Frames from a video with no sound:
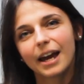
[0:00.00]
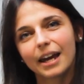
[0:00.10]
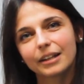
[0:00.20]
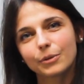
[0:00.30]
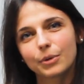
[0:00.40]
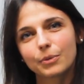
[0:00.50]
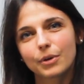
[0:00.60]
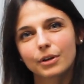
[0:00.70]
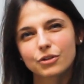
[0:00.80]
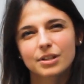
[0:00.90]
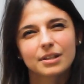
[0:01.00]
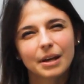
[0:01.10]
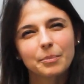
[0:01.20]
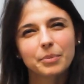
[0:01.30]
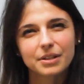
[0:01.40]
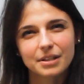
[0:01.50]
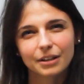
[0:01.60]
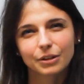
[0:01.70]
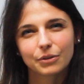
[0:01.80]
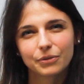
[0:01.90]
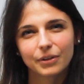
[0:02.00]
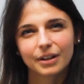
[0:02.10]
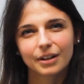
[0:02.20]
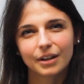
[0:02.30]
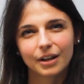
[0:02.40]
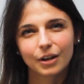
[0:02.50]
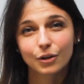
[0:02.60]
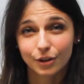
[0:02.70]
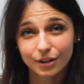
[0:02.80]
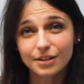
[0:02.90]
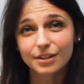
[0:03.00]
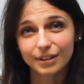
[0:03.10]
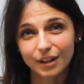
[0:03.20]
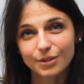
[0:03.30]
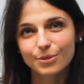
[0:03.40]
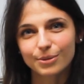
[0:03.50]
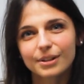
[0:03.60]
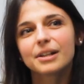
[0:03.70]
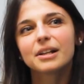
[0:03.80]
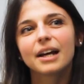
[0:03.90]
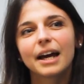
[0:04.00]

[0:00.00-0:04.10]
and we were just 10% of girls in the school,